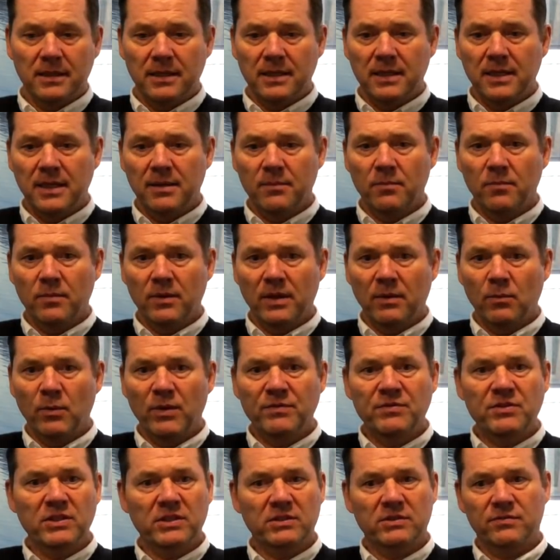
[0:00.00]
And
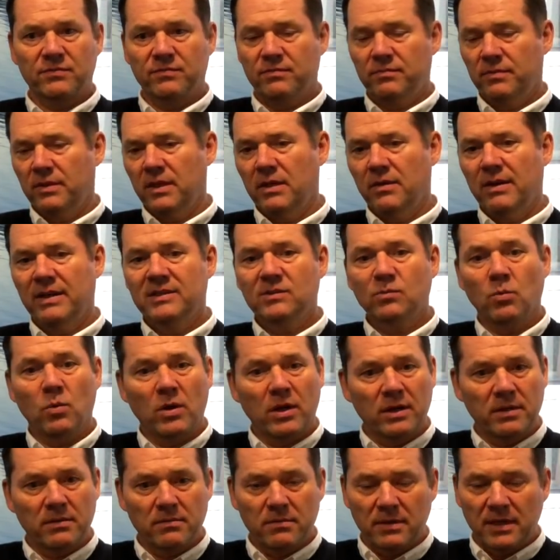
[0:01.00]
we've just, as
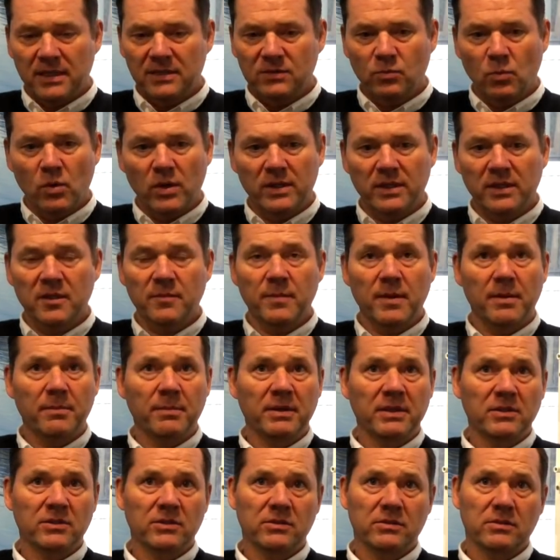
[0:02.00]
one
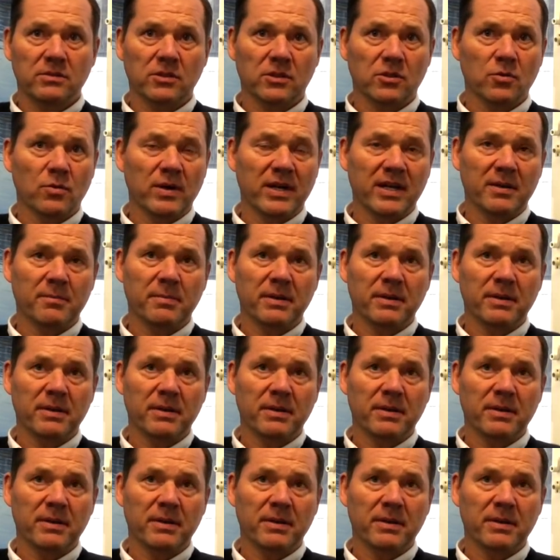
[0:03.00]
commitment, took away